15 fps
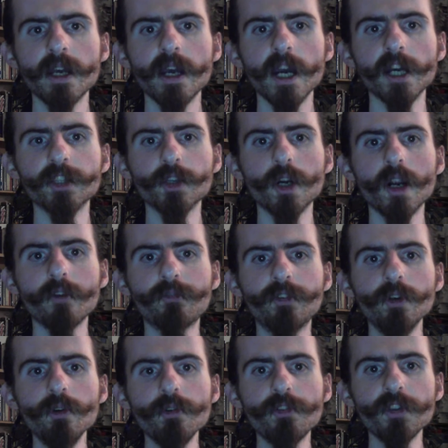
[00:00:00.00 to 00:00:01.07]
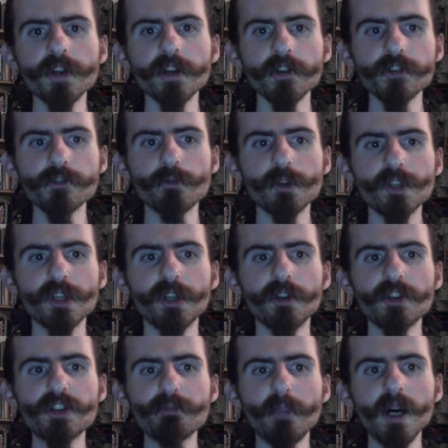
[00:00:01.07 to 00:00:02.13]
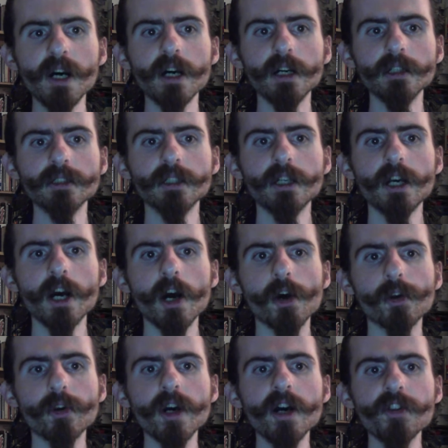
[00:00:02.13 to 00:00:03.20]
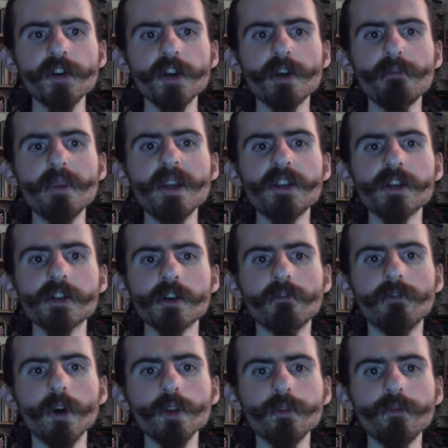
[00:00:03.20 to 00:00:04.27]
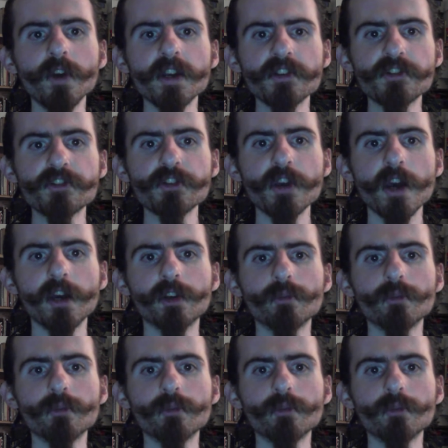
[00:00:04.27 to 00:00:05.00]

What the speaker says: And there are few things which can inspire a rather immediate volte-face and a